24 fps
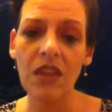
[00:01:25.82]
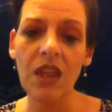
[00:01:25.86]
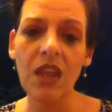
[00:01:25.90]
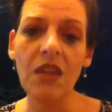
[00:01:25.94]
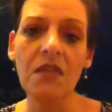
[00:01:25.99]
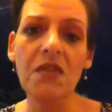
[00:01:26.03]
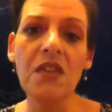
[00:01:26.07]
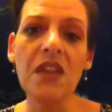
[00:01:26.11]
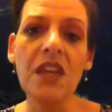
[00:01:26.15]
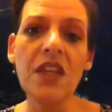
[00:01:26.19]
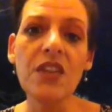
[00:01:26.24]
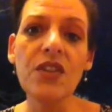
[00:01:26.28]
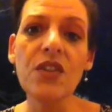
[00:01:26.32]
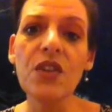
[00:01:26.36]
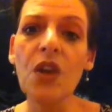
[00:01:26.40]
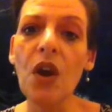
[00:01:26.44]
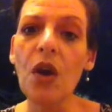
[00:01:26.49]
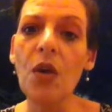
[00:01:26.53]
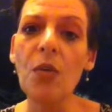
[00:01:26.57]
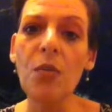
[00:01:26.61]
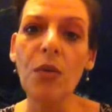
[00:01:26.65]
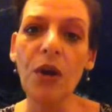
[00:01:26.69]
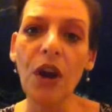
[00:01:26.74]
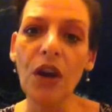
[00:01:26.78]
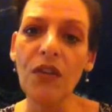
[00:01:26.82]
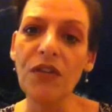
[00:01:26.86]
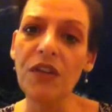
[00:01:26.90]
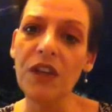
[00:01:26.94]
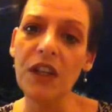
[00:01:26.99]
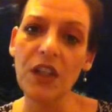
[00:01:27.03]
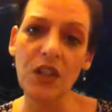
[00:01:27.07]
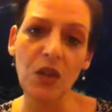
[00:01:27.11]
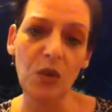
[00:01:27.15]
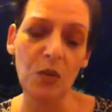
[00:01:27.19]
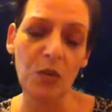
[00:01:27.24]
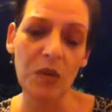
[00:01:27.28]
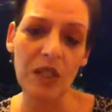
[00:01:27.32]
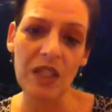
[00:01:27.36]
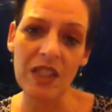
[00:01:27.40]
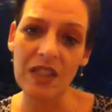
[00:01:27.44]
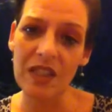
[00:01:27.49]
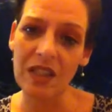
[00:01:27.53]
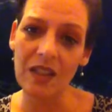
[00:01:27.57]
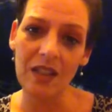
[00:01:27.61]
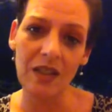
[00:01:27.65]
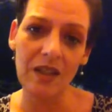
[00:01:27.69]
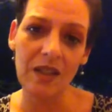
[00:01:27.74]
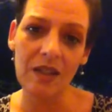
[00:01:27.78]
If there's no profit in your
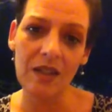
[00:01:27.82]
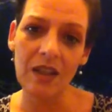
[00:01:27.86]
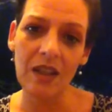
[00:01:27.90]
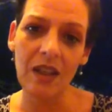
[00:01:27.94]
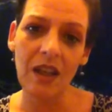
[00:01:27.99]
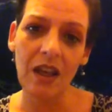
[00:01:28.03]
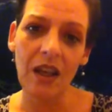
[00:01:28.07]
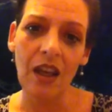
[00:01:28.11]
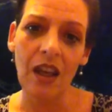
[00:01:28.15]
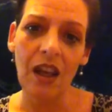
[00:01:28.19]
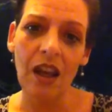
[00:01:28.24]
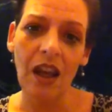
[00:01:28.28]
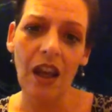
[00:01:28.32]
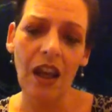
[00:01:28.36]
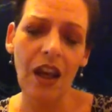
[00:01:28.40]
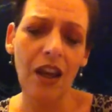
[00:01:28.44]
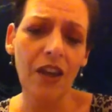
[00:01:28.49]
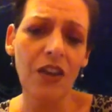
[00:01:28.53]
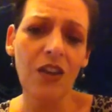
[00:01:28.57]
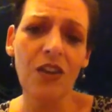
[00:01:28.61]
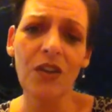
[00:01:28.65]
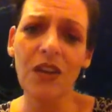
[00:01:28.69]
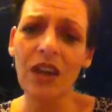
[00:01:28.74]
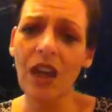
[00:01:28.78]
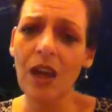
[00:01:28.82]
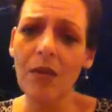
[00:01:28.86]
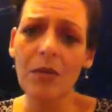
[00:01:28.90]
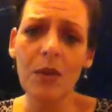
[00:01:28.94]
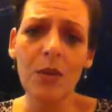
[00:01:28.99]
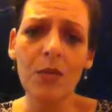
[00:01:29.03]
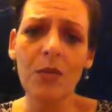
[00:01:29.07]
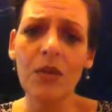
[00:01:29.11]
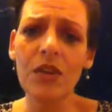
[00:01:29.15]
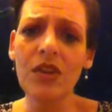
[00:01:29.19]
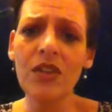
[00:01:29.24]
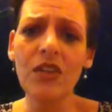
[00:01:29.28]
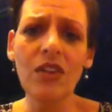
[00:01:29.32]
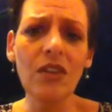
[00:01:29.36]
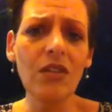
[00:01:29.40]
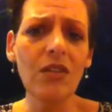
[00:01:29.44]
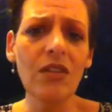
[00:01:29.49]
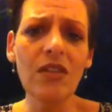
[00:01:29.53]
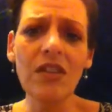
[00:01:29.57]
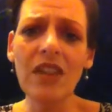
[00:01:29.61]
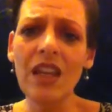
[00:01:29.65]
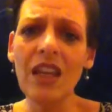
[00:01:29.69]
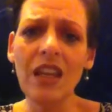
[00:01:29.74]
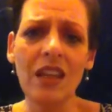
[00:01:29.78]
business, how do you come up with new
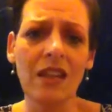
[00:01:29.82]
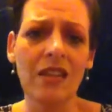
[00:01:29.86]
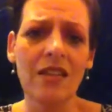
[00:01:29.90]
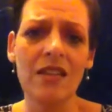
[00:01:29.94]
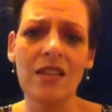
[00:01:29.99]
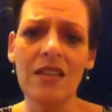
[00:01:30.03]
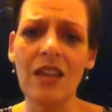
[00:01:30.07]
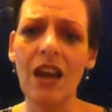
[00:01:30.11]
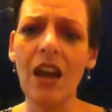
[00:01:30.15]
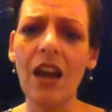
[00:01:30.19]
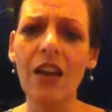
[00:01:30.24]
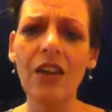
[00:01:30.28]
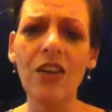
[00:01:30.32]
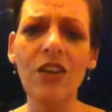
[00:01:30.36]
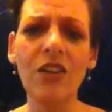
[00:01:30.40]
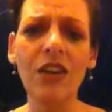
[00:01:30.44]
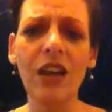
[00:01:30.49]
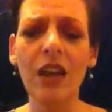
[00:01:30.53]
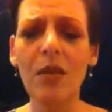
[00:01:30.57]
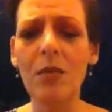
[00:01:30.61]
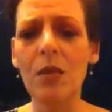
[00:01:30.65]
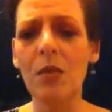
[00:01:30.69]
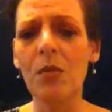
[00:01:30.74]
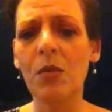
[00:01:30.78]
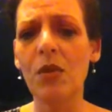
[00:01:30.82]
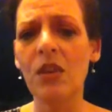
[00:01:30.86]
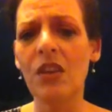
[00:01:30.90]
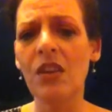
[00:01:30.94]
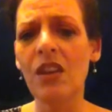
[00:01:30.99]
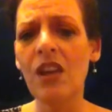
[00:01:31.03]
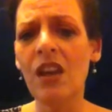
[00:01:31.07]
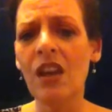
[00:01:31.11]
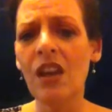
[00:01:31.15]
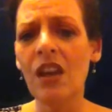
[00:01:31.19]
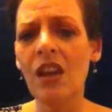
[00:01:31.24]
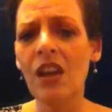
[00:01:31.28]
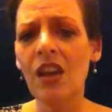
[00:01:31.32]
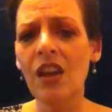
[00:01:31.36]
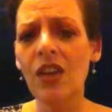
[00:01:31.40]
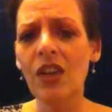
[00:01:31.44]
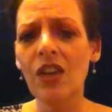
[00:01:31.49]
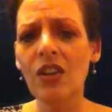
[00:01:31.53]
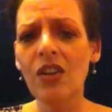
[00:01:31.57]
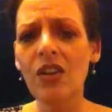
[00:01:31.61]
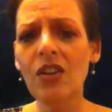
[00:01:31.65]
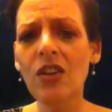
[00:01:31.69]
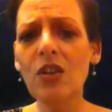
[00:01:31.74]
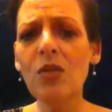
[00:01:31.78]
things? How do you come up with
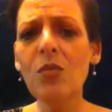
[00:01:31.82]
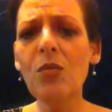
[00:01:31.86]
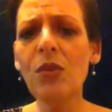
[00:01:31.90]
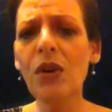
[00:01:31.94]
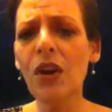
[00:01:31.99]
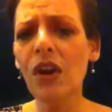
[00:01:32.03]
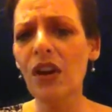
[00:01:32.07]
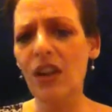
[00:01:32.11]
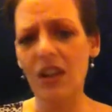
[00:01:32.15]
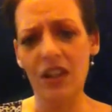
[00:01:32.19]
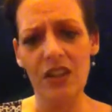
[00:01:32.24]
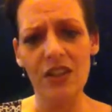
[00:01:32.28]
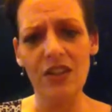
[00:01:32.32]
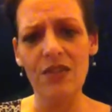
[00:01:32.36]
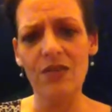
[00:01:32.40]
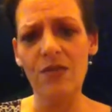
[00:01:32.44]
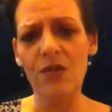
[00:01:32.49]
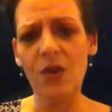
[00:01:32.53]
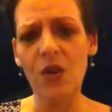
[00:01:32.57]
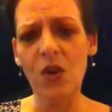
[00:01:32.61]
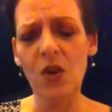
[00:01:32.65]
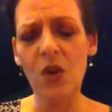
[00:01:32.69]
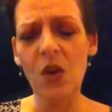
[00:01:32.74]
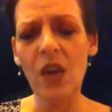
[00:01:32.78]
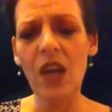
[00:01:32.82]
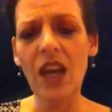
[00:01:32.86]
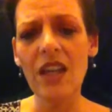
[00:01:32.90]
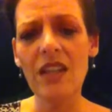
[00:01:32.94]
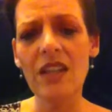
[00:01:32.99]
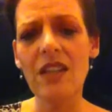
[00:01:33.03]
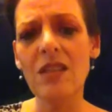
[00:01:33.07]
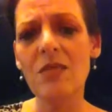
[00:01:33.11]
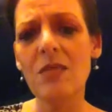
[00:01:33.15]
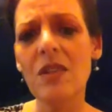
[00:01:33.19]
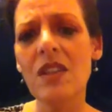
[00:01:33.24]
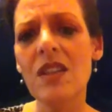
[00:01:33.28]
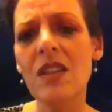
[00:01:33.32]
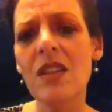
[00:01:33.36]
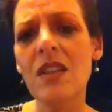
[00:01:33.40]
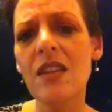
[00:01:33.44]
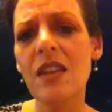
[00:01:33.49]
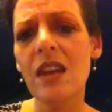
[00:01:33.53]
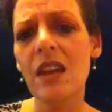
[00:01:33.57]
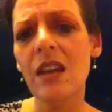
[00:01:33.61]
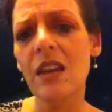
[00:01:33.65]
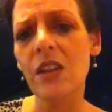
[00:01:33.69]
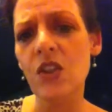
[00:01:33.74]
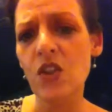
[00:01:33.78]
new products for your customers that
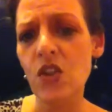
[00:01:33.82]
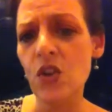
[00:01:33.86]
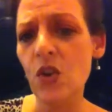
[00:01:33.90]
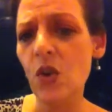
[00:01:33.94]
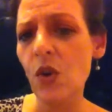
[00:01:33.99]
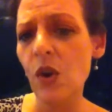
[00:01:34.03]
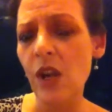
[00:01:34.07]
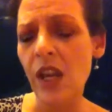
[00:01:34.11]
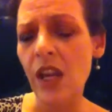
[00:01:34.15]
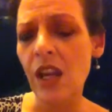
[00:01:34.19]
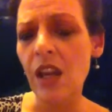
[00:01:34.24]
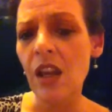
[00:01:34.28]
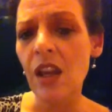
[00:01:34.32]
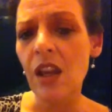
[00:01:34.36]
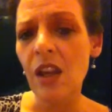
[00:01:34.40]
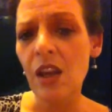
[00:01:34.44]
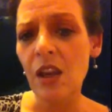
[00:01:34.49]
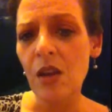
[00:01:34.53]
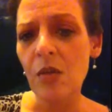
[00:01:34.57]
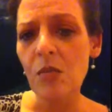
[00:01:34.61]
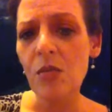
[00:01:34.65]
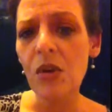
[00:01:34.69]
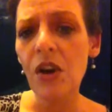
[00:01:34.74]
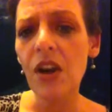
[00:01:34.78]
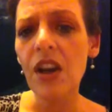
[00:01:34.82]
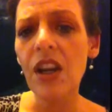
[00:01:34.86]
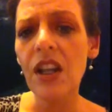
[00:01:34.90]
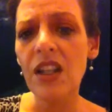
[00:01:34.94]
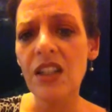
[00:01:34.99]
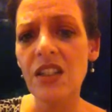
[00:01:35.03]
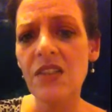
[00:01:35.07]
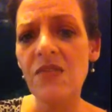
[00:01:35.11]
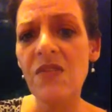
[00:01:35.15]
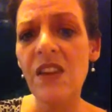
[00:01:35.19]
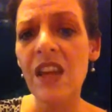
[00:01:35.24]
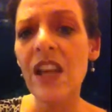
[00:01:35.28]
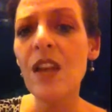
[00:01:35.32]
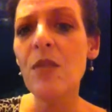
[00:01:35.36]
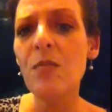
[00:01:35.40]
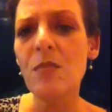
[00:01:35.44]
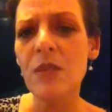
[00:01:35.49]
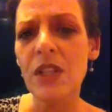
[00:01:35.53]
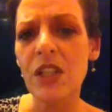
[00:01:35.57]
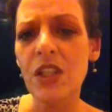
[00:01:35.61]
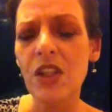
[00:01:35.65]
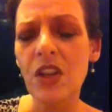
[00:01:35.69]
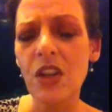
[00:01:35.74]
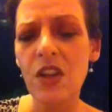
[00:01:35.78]
they'll enjoy? Product
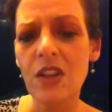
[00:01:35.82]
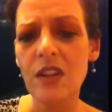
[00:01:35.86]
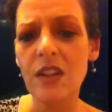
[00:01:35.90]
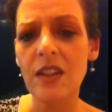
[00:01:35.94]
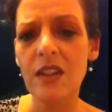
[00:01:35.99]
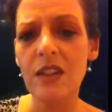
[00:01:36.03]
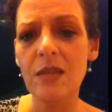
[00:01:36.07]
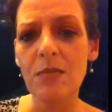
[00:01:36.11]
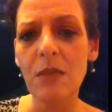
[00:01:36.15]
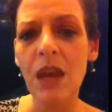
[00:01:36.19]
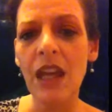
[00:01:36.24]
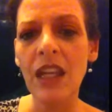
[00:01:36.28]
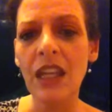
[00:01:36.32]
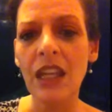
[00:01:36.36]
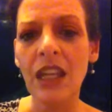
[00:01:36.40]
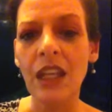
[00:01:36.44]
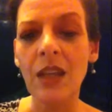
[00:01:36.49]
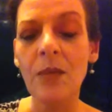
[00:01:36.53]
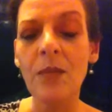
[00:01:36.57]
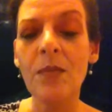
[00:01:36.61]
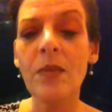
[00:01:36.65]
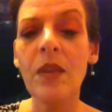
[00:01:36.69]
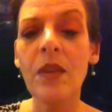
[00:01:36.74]
development costs money.